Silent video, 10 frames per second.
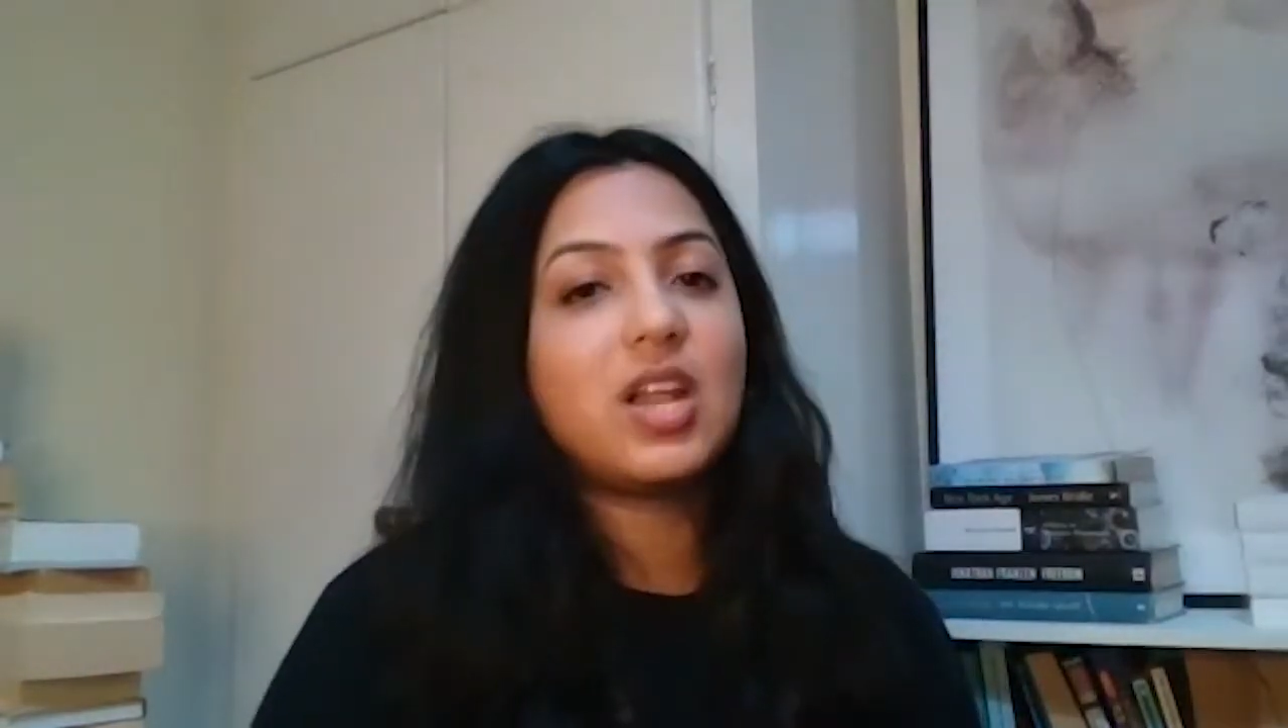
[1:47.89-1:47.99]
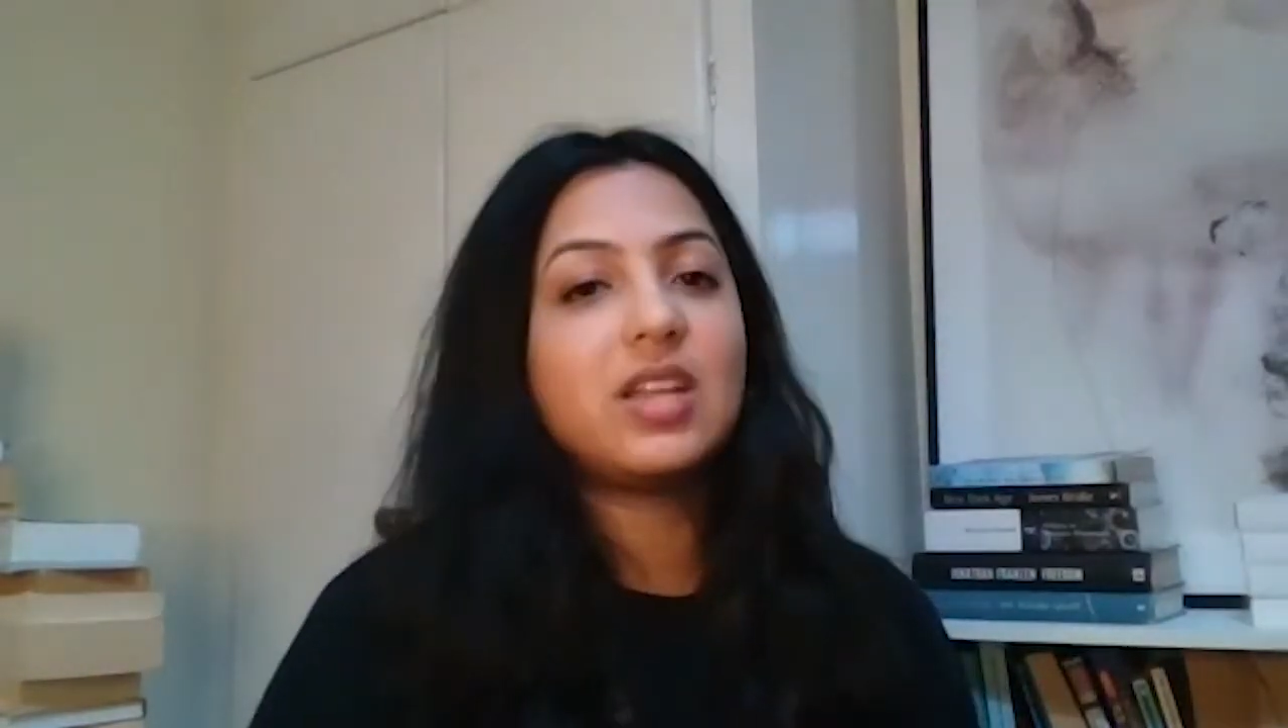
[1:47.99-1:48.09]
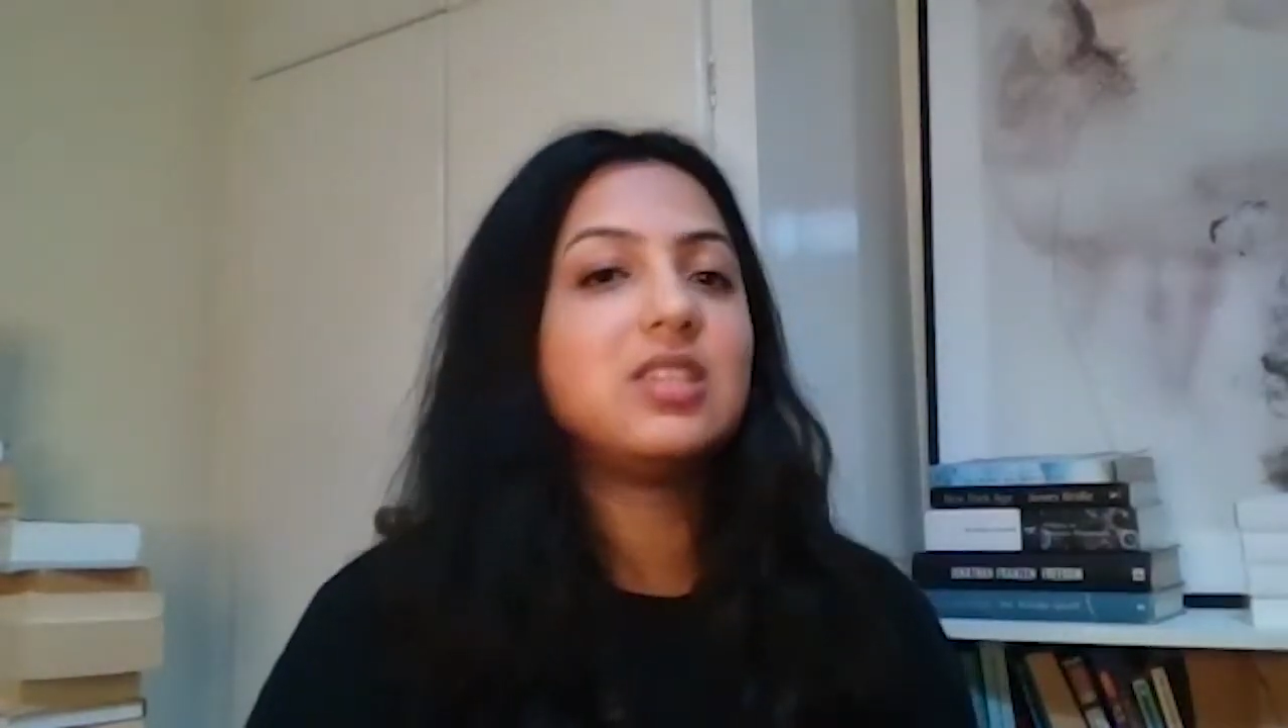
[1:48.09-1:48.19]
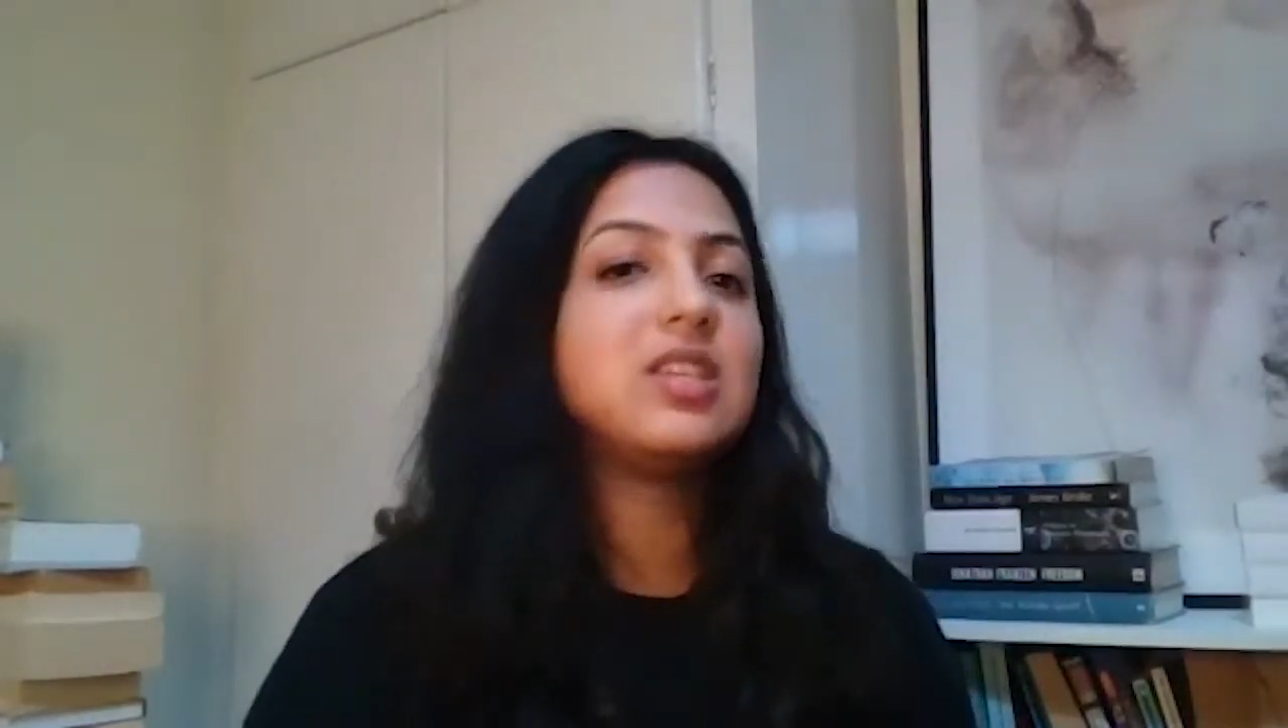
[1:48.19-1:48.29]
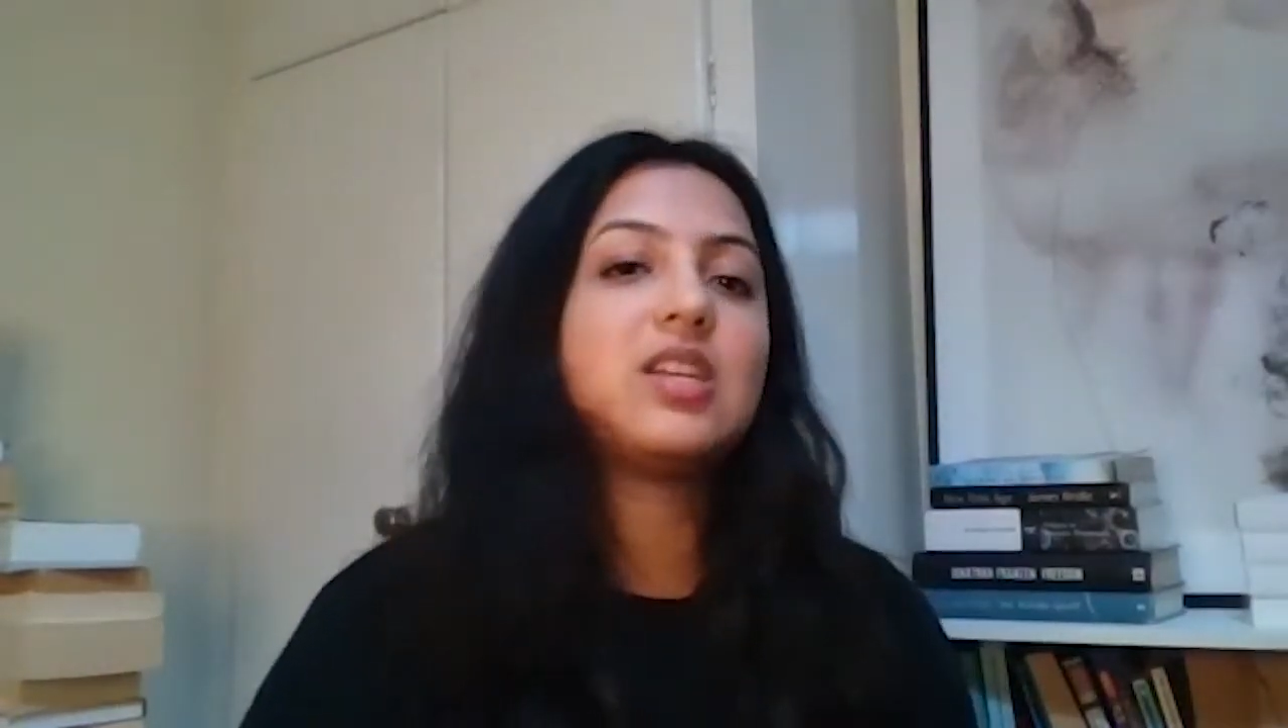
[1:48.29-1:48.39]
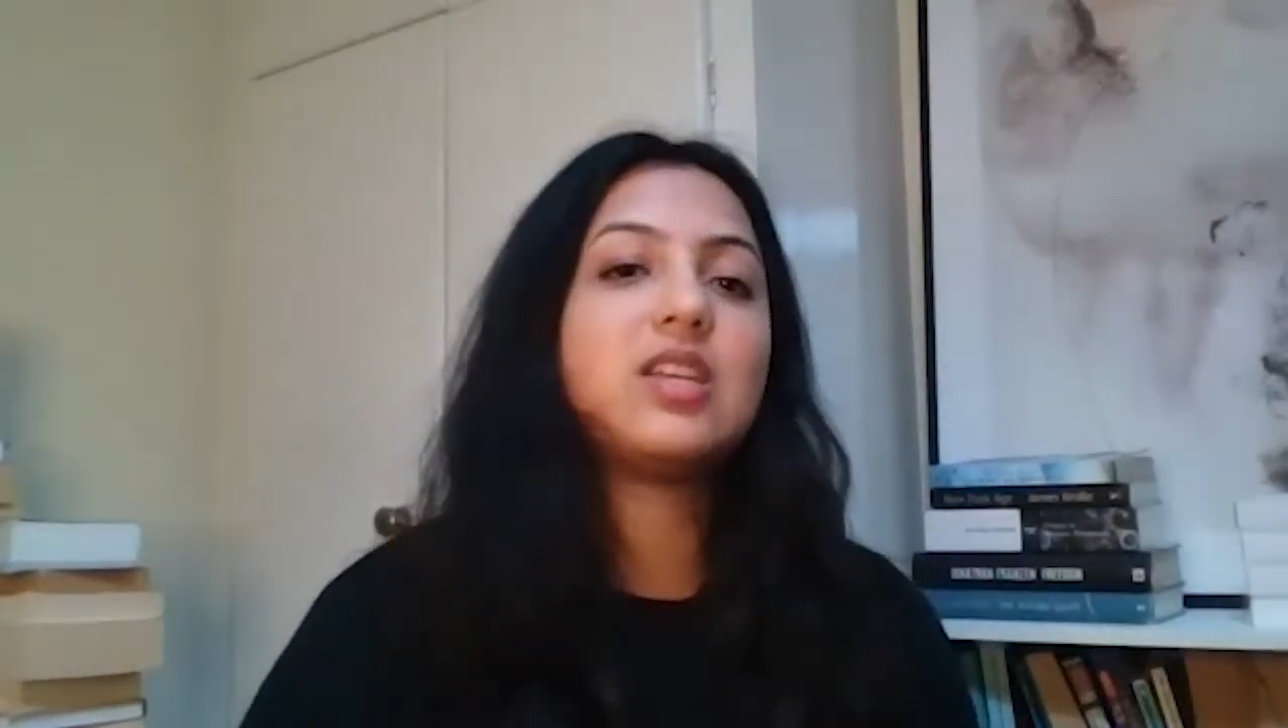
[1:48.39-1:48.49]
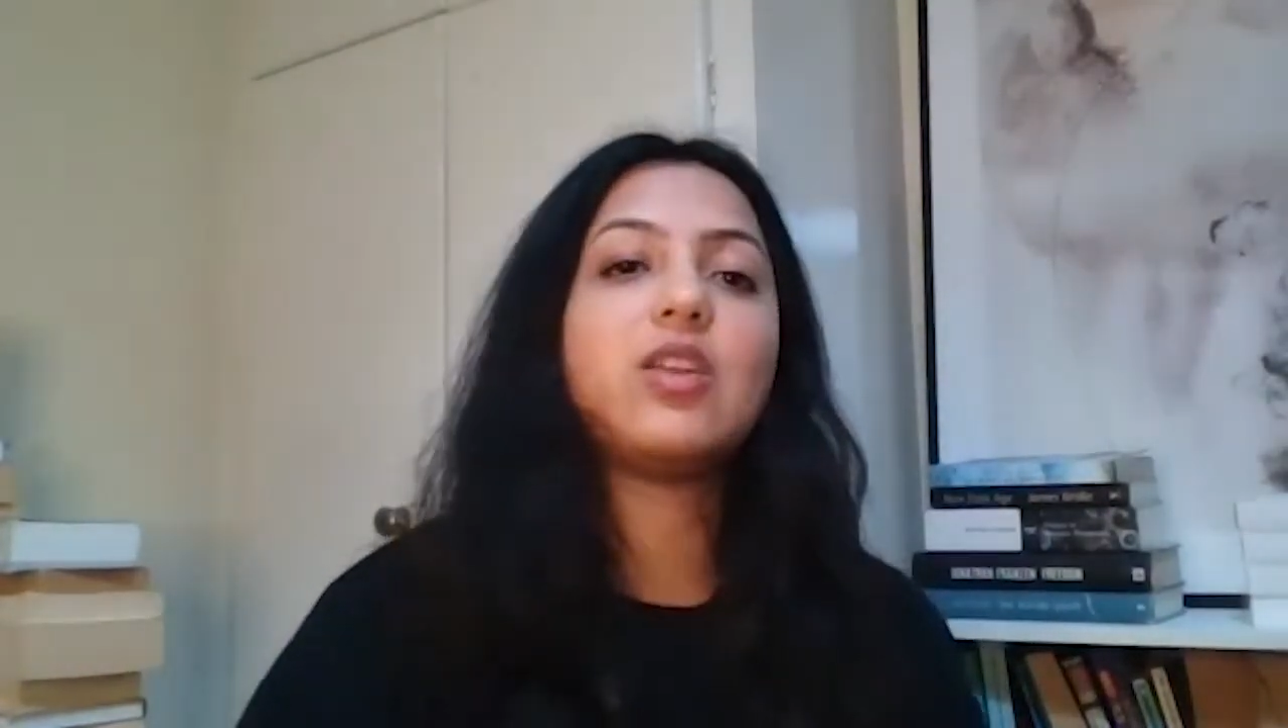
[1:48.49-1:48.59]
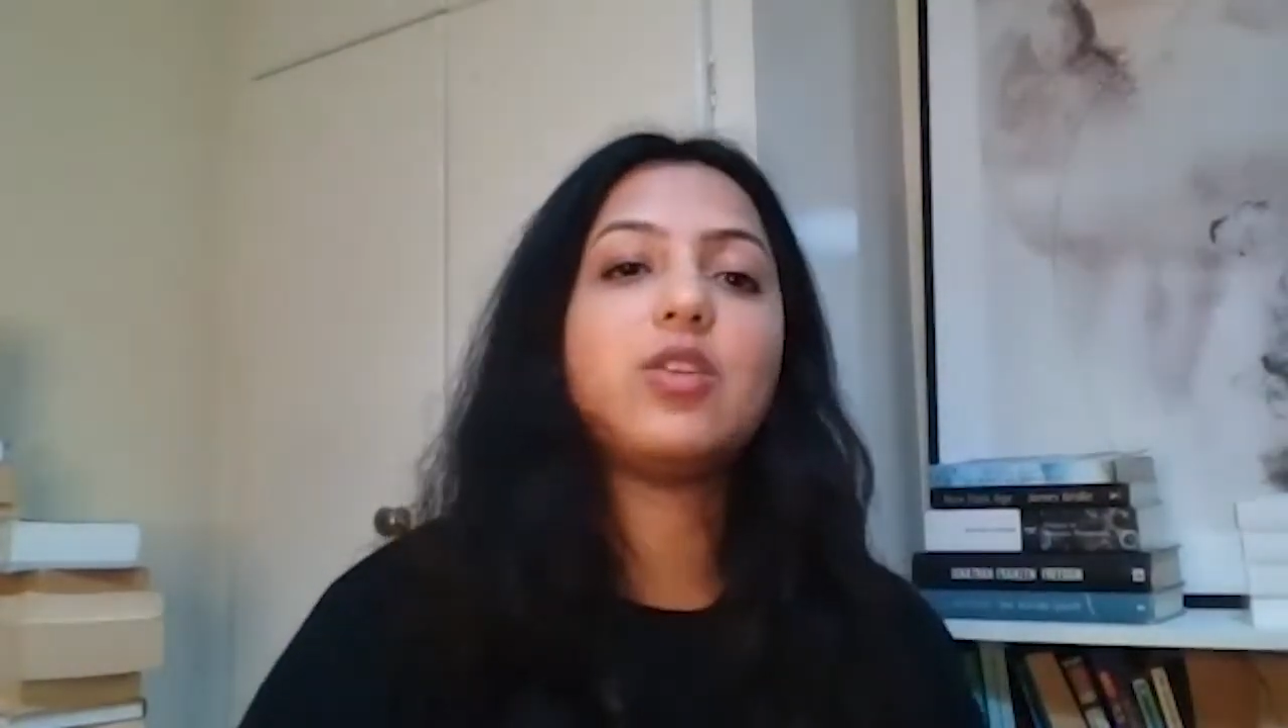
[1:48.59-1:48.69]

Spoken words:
London and then